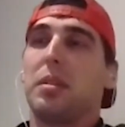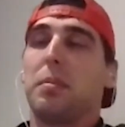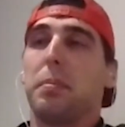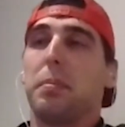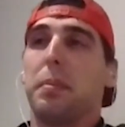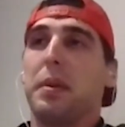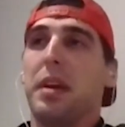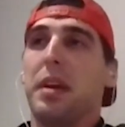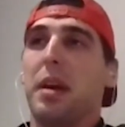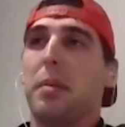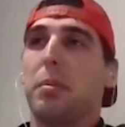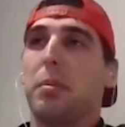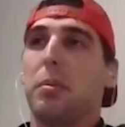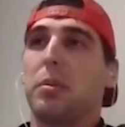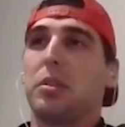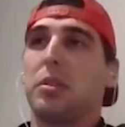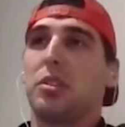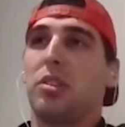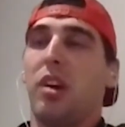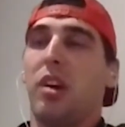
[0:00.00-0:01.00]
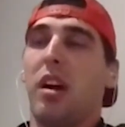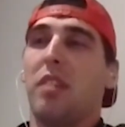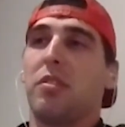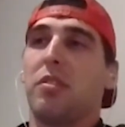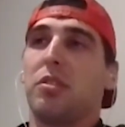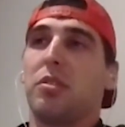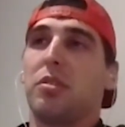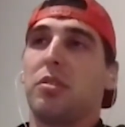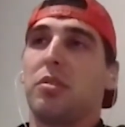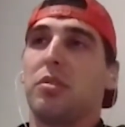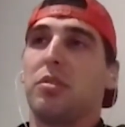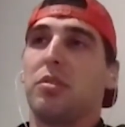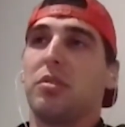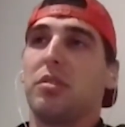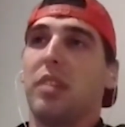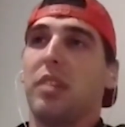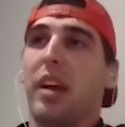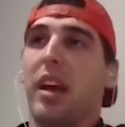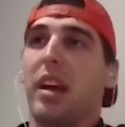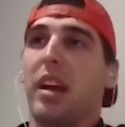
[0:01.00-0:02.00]
be able to travel
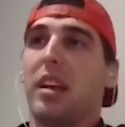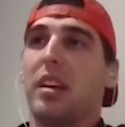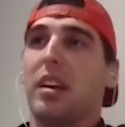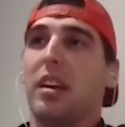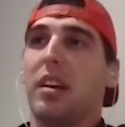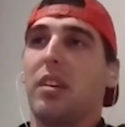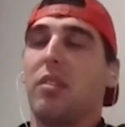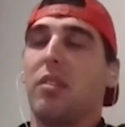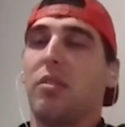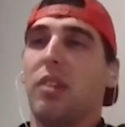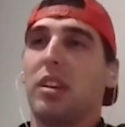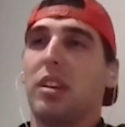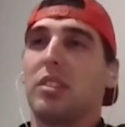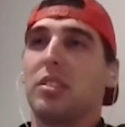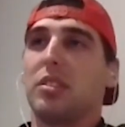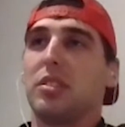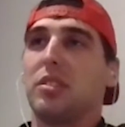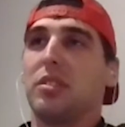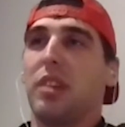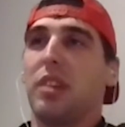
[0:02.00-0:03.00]
and wrestle.